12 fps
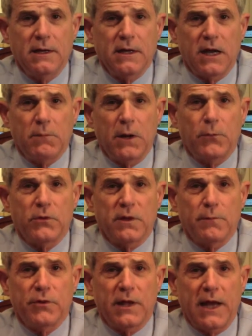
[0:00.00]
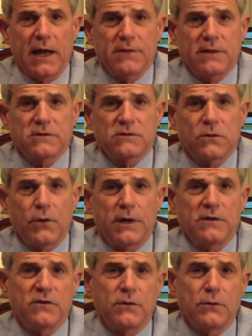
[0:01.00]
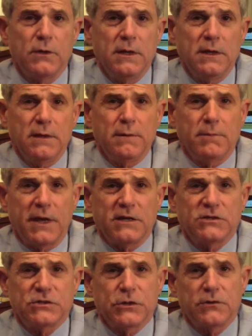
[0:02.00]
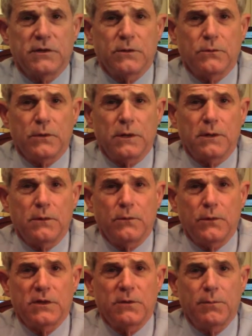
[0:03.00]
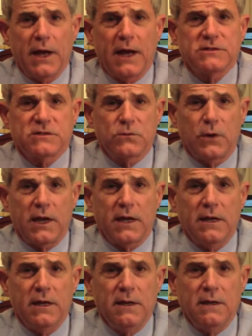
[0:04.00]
come up with a plan that's going to make sure that when you pass away,